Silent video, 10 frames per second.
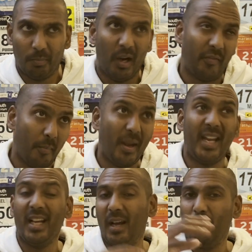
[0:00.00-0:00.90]
But for
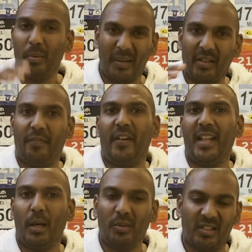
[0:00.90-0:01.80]
me, it would be the fit
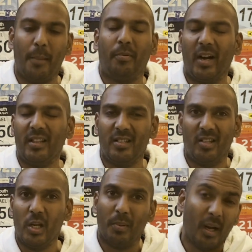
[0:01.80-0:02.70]
that would separate the
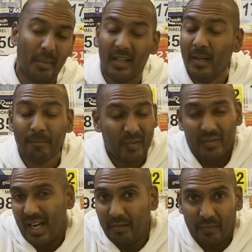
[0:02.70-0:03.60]
two. But I mean, if
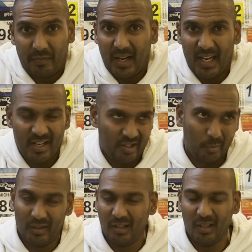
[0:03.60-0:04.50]
you don't have a fit issue
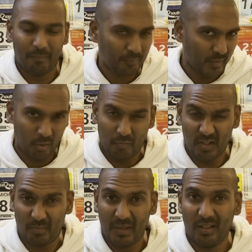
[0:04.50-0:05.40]
with the
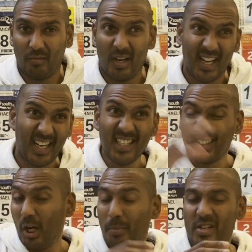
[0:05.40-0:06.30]
Endorphin Speed 3 and it is
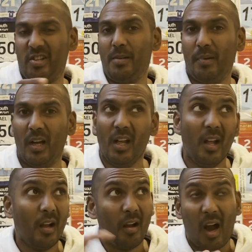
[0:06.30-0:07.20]
a little bit cheaper,
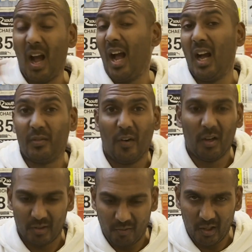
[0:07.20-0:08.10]
as far
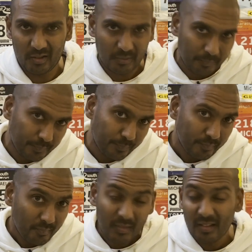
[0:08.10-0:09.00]
as I've looked,
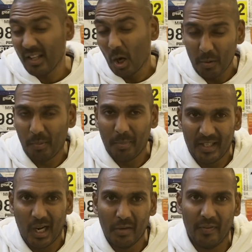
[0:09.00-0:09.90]
then I would probably
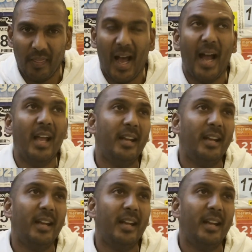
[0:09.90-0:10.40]
go for that.